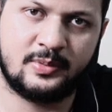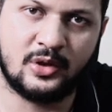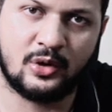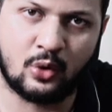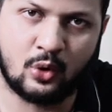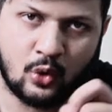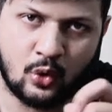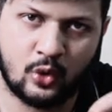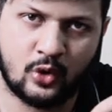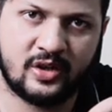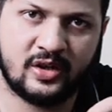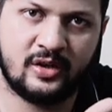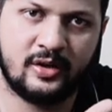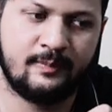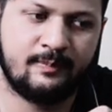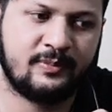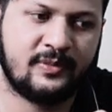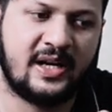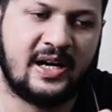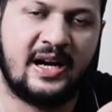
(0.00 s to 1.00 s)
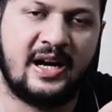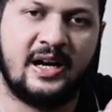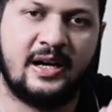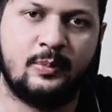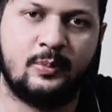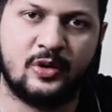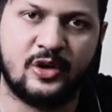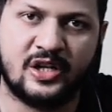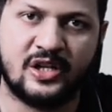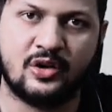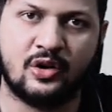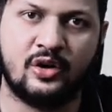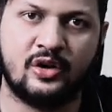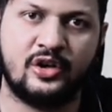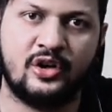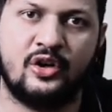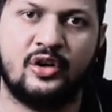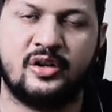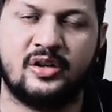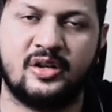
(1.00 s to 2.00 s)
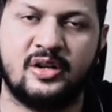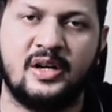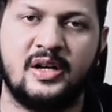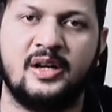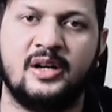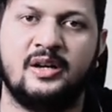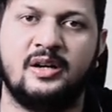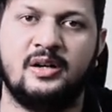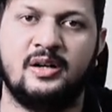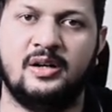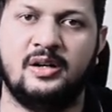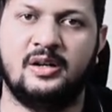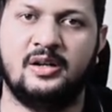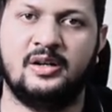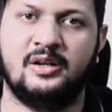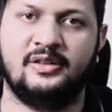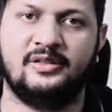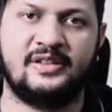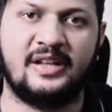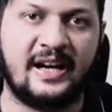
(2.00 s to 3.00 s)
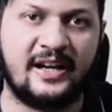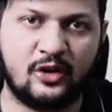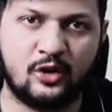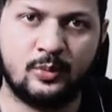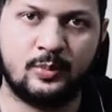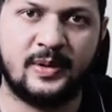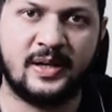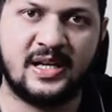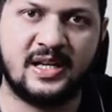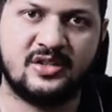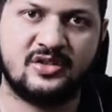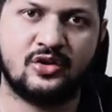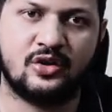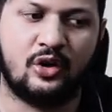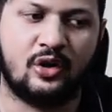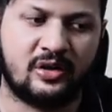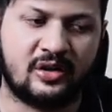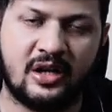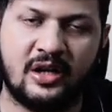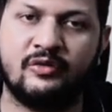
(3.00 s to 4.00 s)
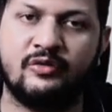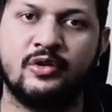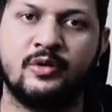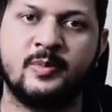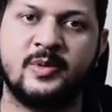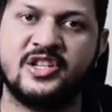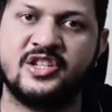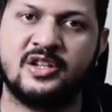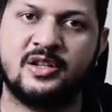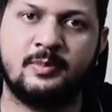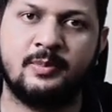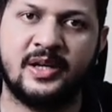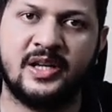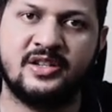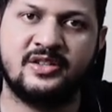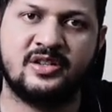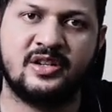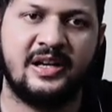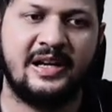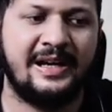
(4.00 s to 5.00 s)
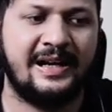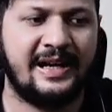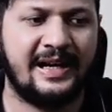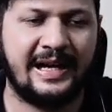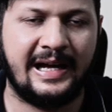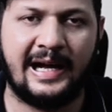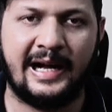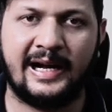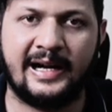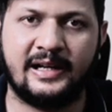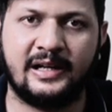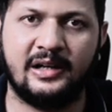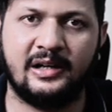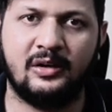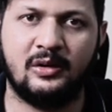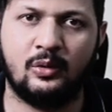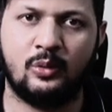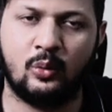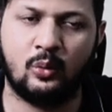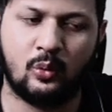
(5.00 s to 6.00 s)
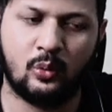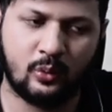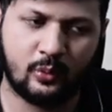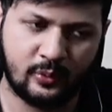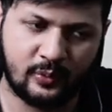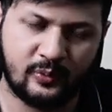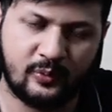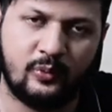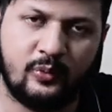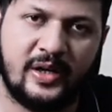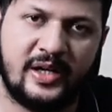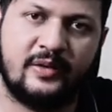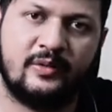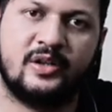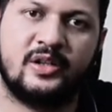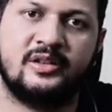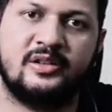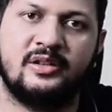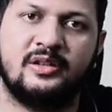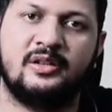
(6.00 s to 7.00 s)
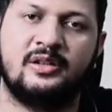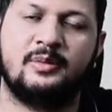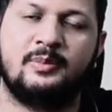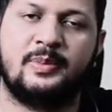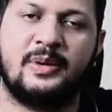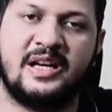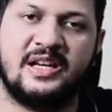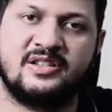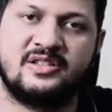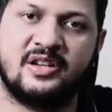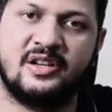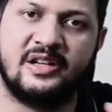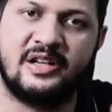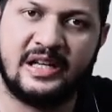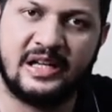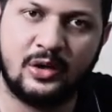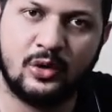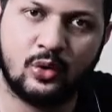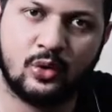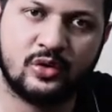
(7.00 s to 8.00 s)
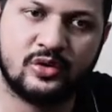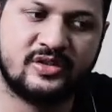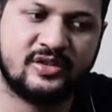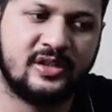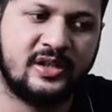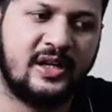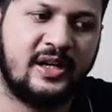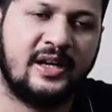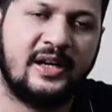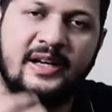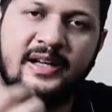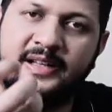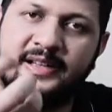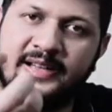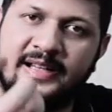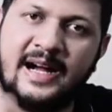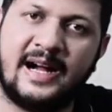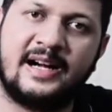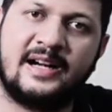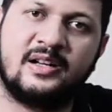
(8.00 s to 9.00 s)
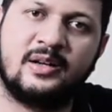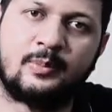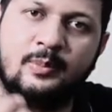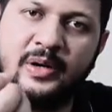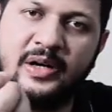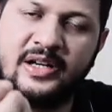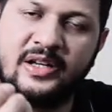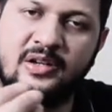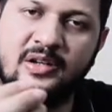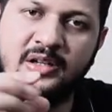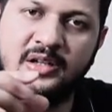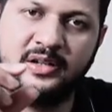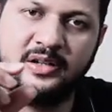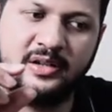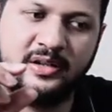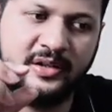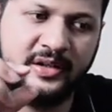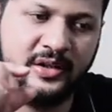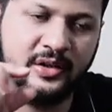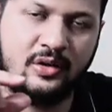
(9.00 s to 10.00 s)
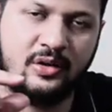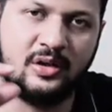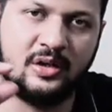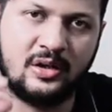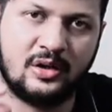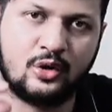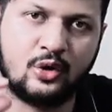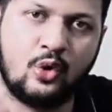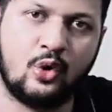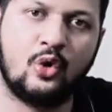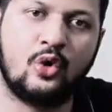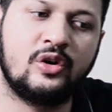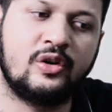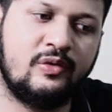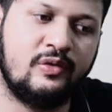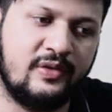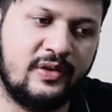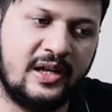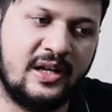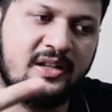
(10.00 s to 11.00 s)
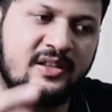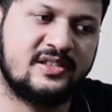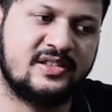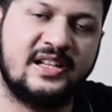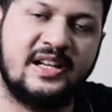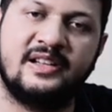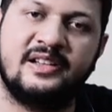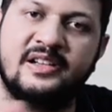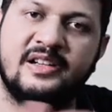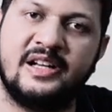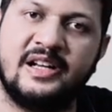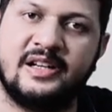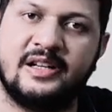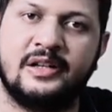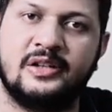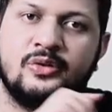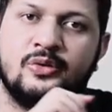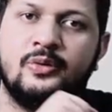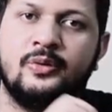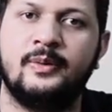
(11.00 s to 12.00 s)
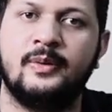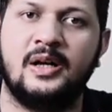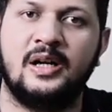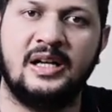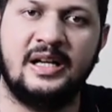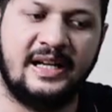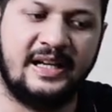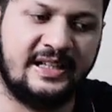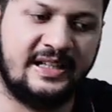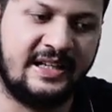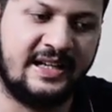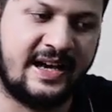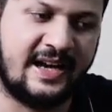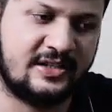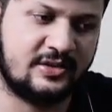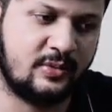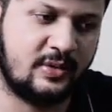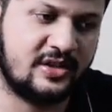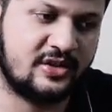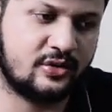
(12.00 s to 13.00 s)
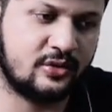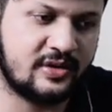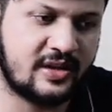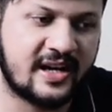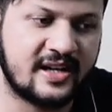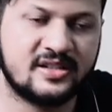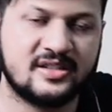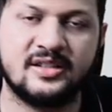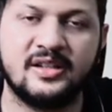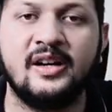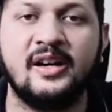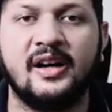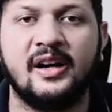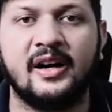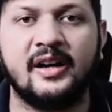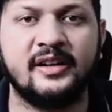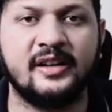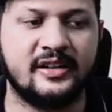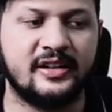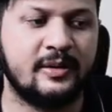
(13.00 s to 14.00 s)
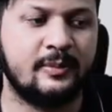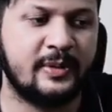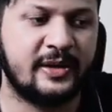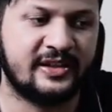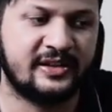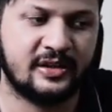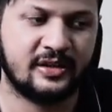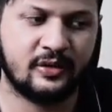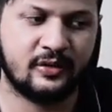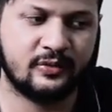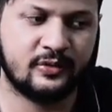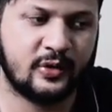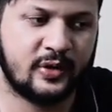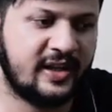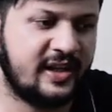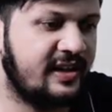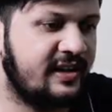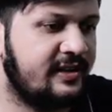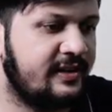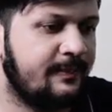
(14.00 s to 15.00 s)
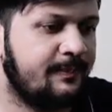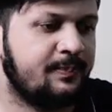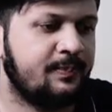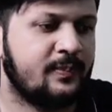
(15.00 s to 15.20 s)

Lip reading: the code and put it on your thank you page or confirmation page, and whenever the page reloads, that particular code will send the data to LinkedIn as well. So that's another method of doing it.